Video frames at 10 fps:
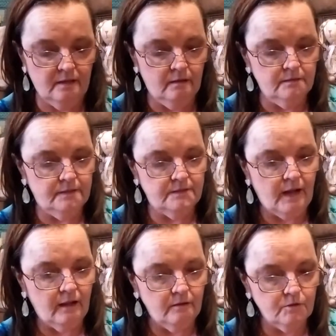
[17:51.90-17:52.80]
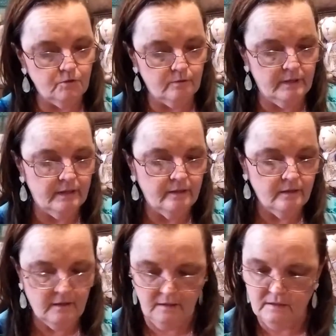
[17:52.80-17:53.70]
uh, the Dollar Tree
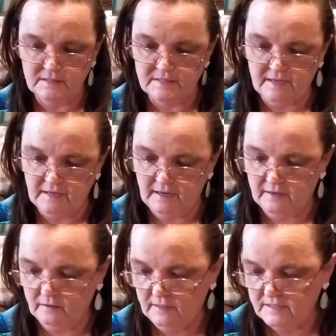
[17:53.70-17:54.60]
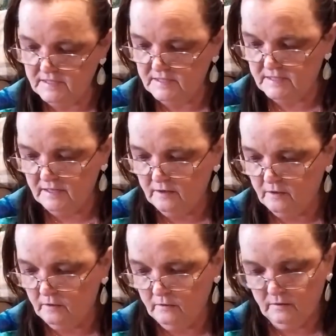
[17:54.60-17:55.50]
it say it like on a
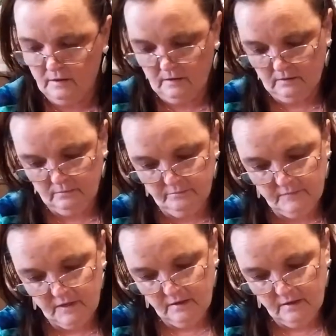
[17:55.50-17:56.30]
sticker um,